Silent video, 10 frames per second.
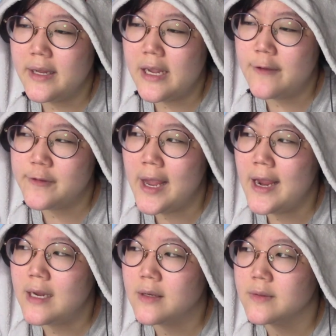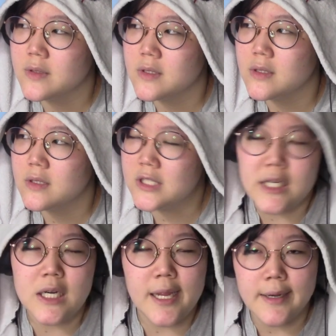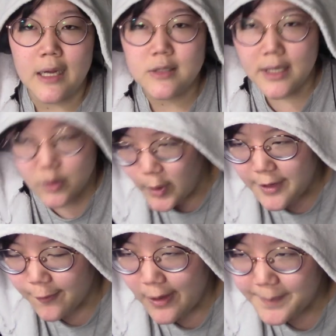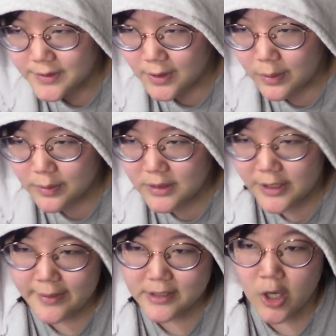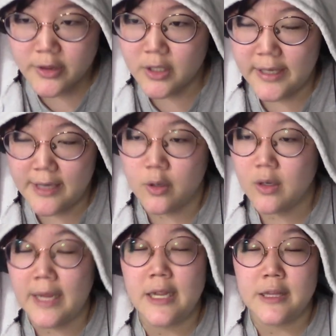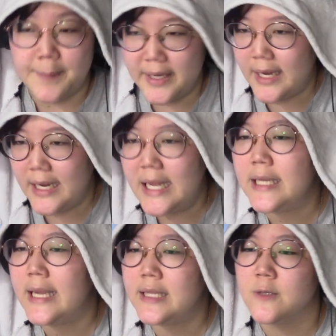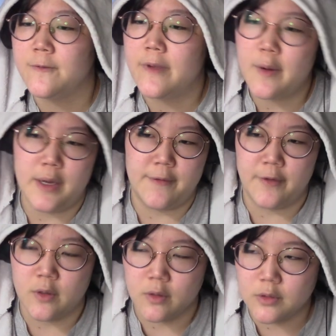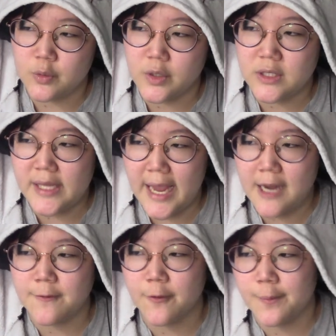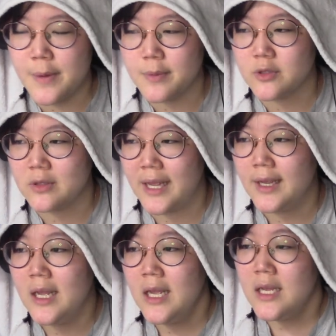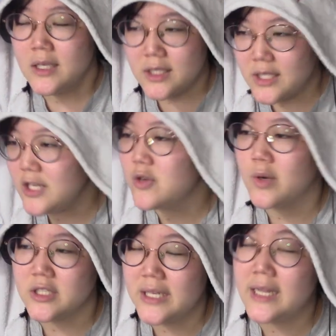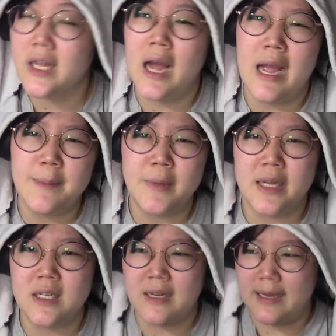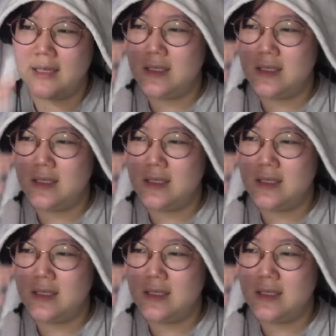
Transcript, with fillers: if they suddenly announce like a 24-episode series on the get-go, like in the beginning, it gets very difficult towards the end for people to like continue watching, and the hype kind of like